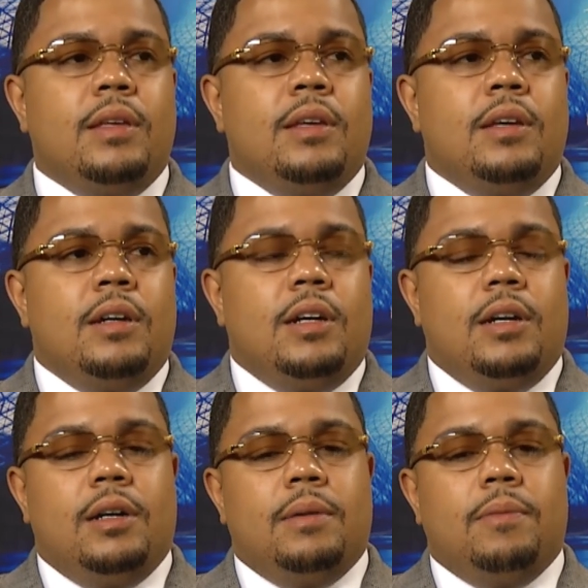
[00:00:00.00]
Mm -hmm.
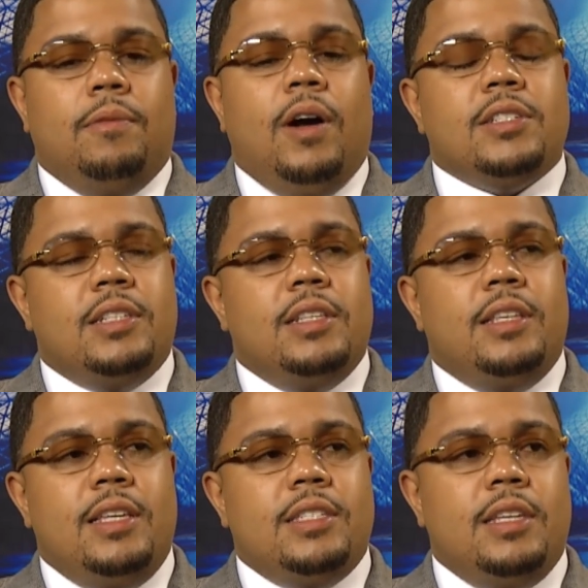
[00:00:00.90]
um, Washington,
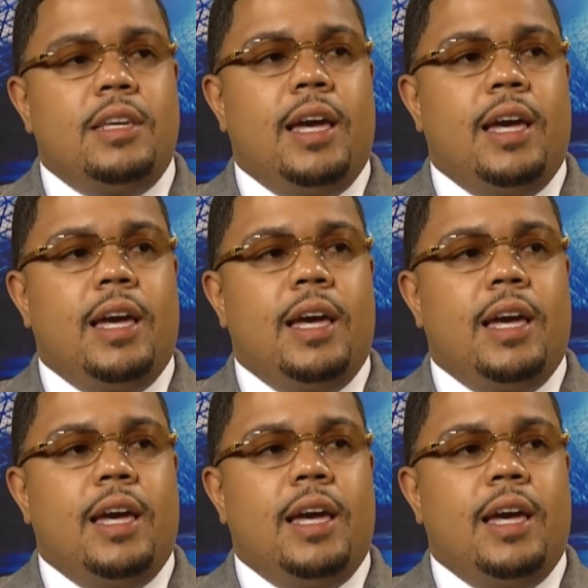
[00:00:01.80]
D.C.